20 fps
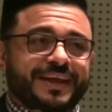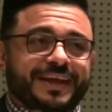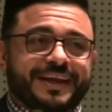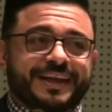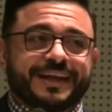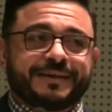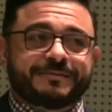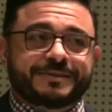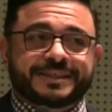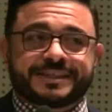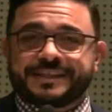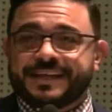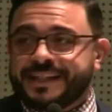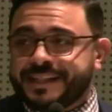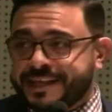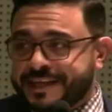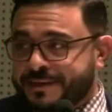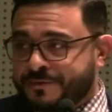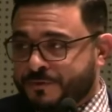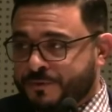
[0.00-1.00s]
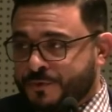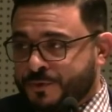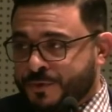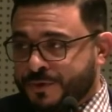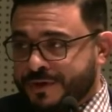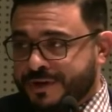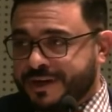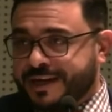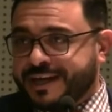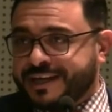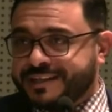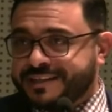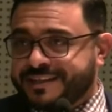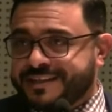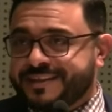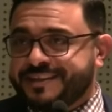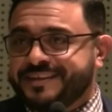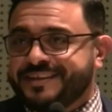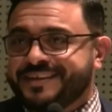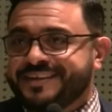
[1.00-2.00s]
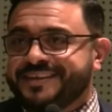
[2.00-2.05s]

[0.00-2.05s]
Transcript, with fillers: And I was a delegate for at